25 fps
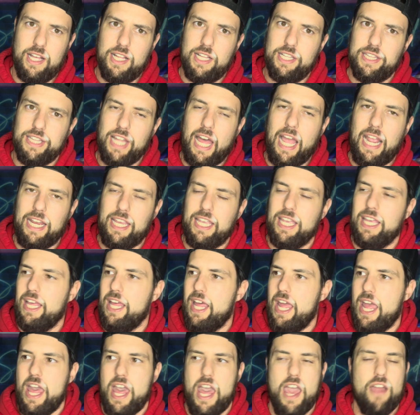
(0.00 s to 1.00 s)
Like,
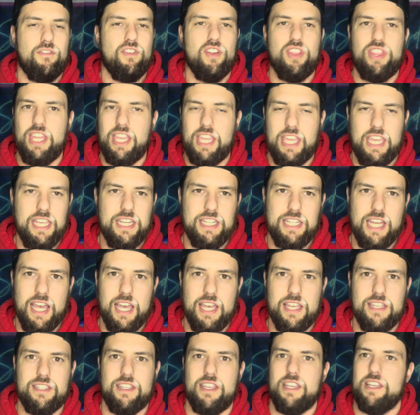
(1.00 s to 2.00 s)
everything he
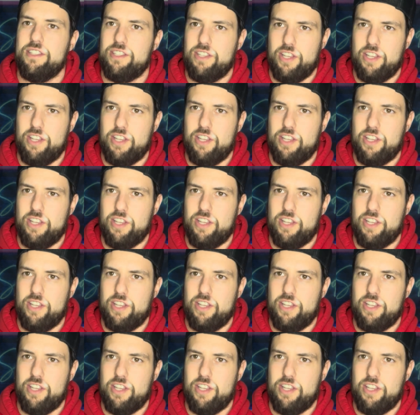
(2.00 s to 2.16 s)
does is